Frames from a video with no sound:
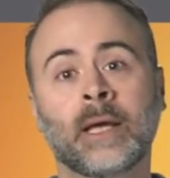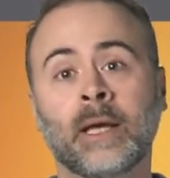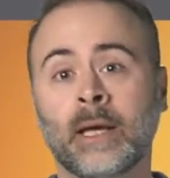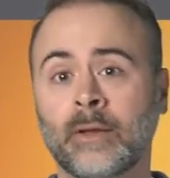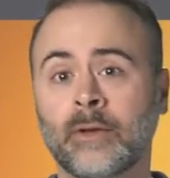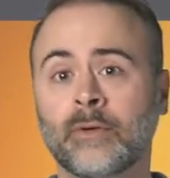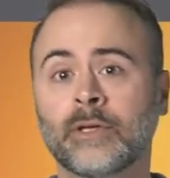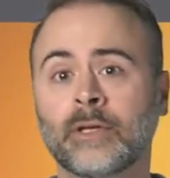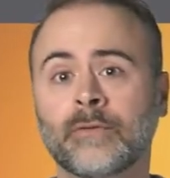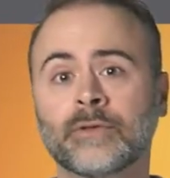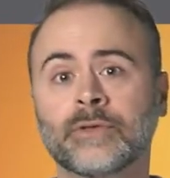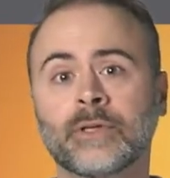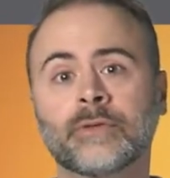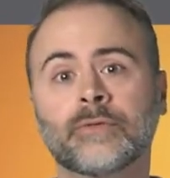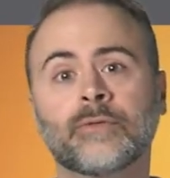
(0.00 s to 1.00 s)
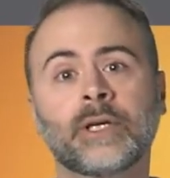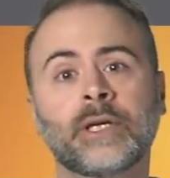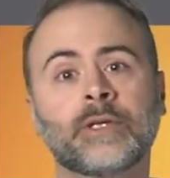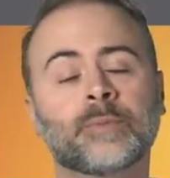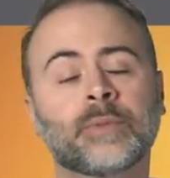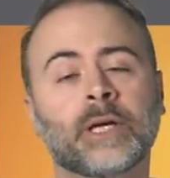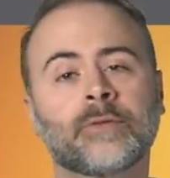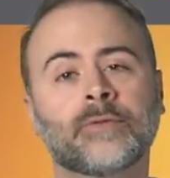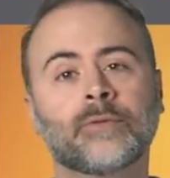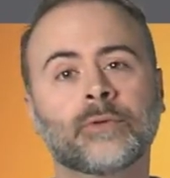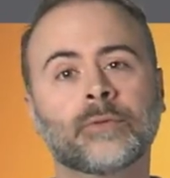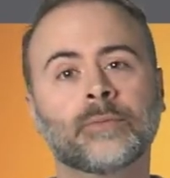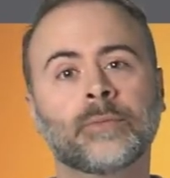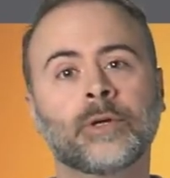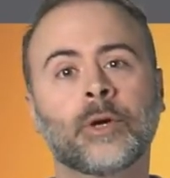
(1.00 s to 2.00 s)
And there are differences for each
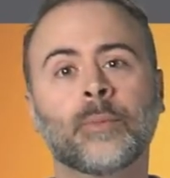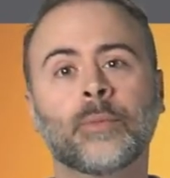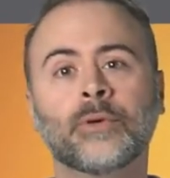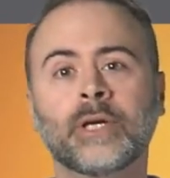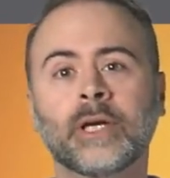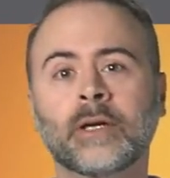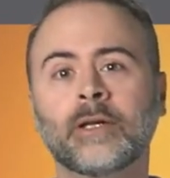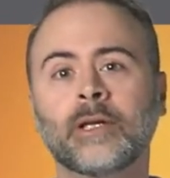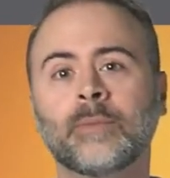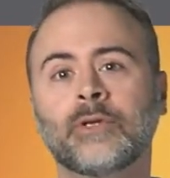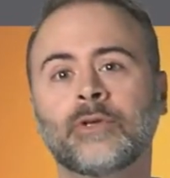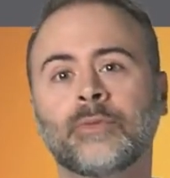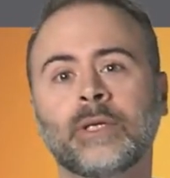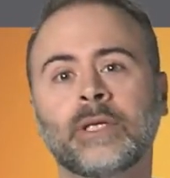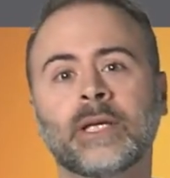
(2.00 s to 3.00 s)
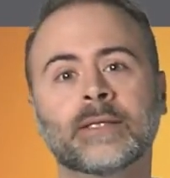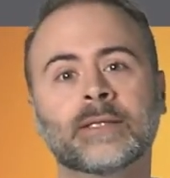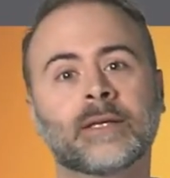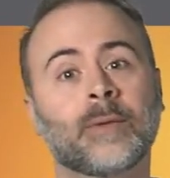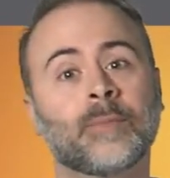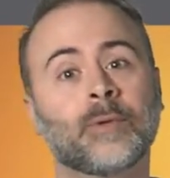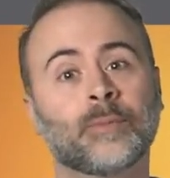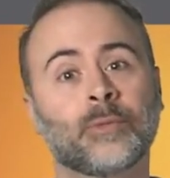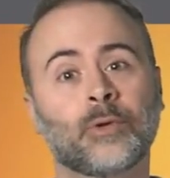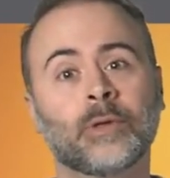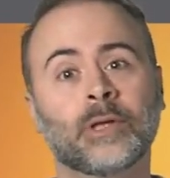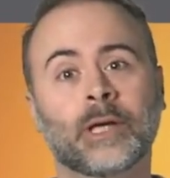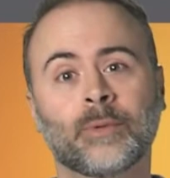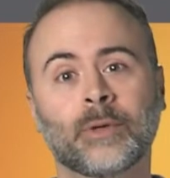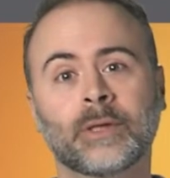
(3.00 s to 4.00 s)
platform, particularly between desktop and mobile
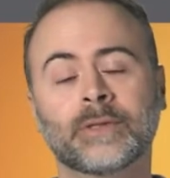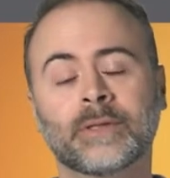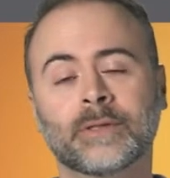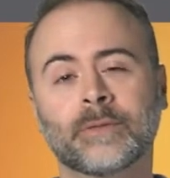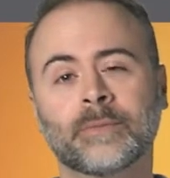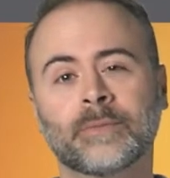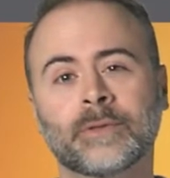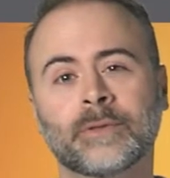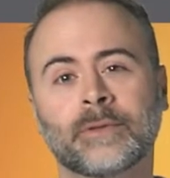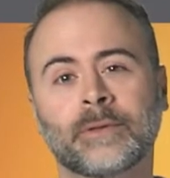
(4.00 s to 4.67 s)
operating systems.